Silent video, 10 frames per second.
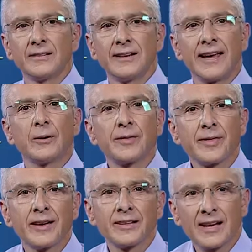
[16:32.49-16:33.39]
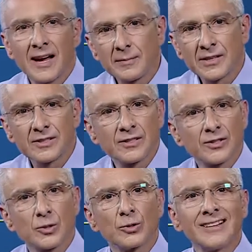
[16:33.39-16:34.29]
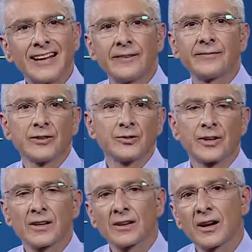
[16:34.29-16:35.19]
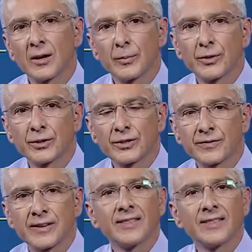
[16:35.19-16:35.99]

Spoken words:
Now, a thickened heart muscle is called left ventricular hypertrophy.